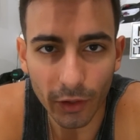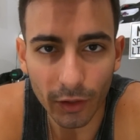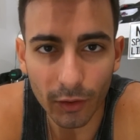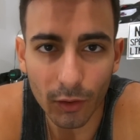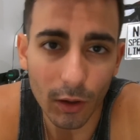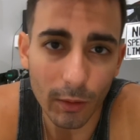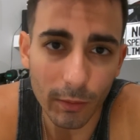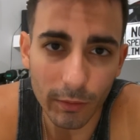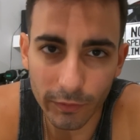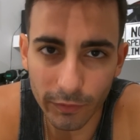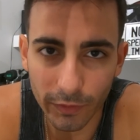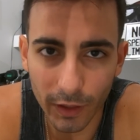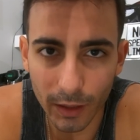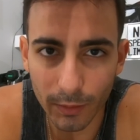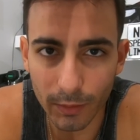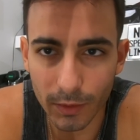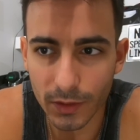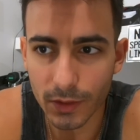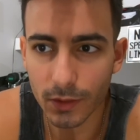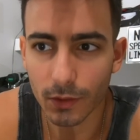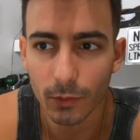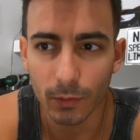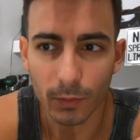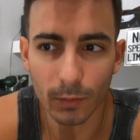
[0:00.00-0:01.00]
carbon fiber,
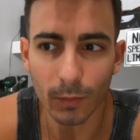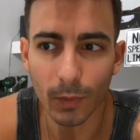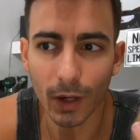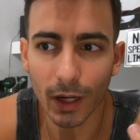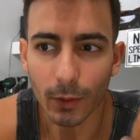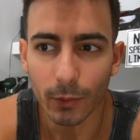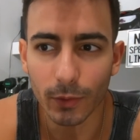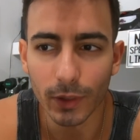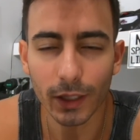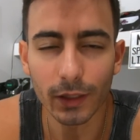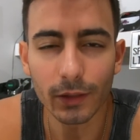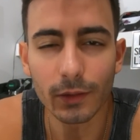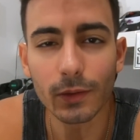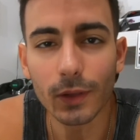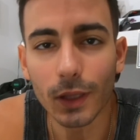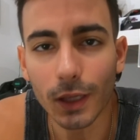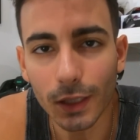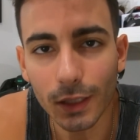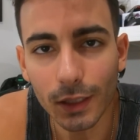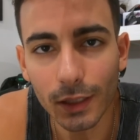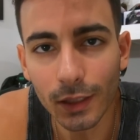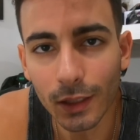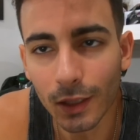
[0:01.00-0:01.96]
so why would I do that?